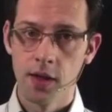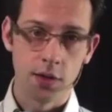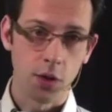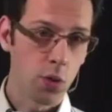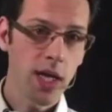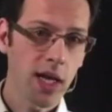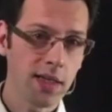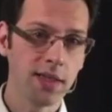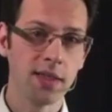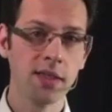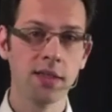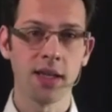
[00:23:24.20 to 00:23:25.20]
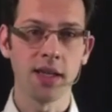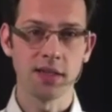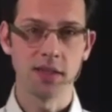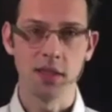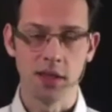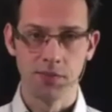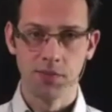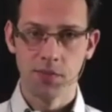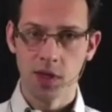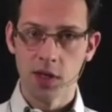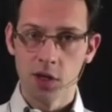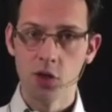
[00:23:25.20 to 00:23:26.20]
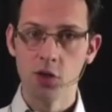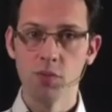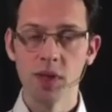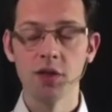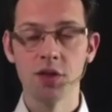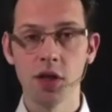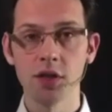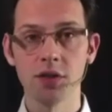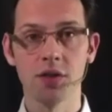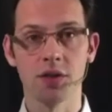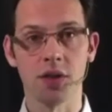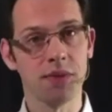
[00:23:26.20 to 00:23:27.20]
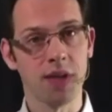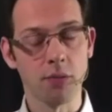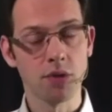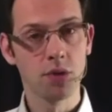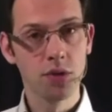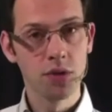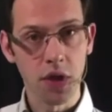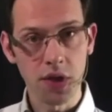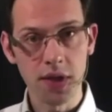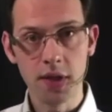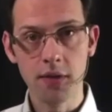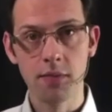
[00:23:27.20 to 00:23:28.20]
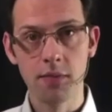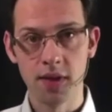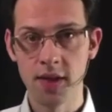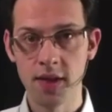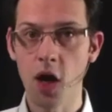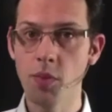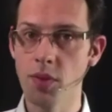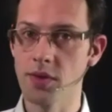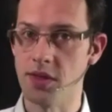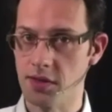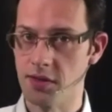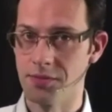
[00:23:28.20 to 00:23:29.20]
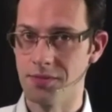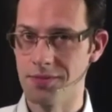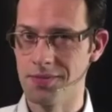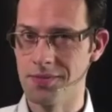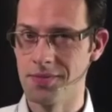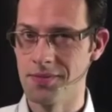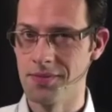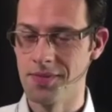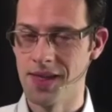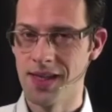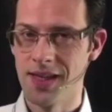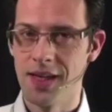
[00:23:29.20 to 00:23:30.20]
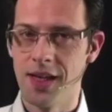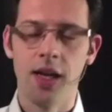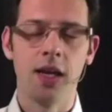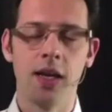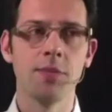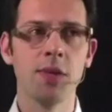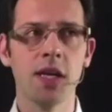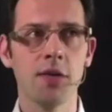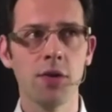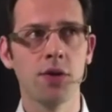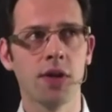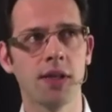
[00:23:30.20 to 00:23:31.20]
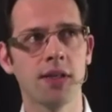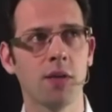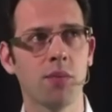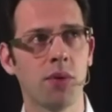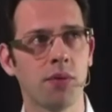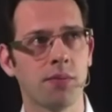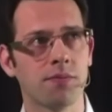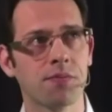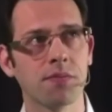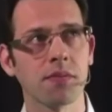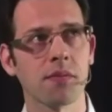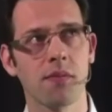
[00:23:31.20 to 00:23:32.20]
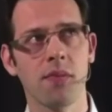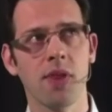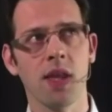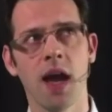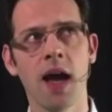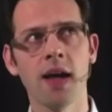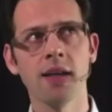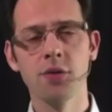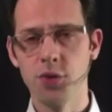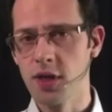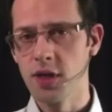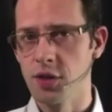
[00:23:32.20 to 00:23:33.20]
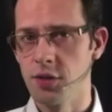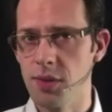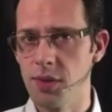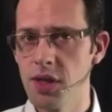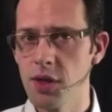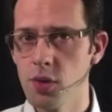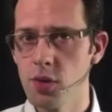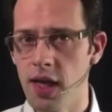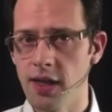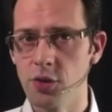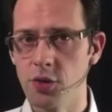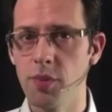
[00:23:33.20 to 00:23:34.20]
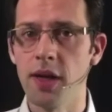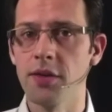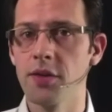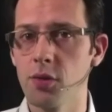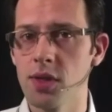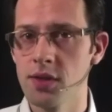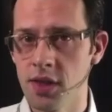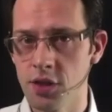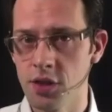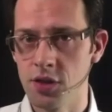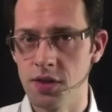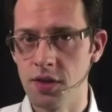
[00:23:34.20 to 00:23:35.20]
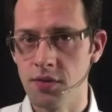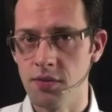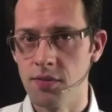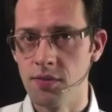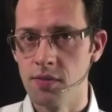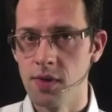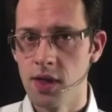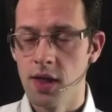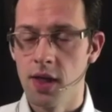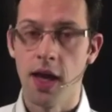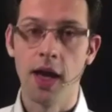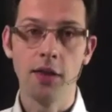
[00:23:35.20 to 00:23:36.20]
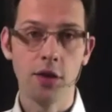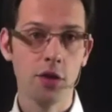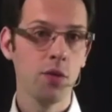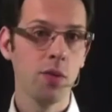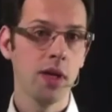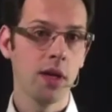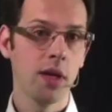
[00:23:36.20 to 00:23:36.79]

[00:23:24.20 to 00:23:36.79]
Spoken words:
reality testing could be just sometimes to study the opposite. Let me give you an example. As a freelancer, maybe you would like to partner with an agency. And you will,